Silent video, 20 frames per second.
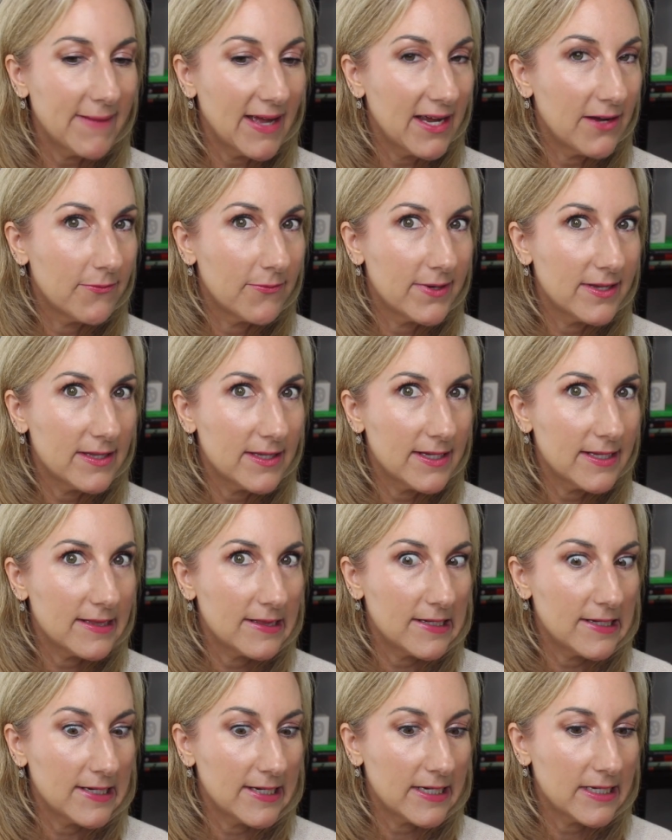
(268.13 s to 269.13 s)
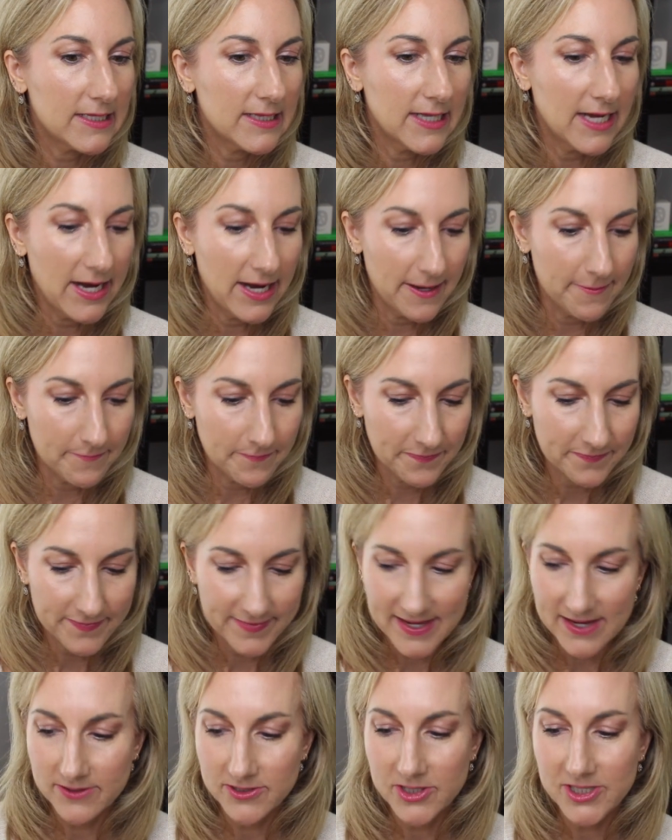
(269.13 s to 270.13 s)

I really like that. Now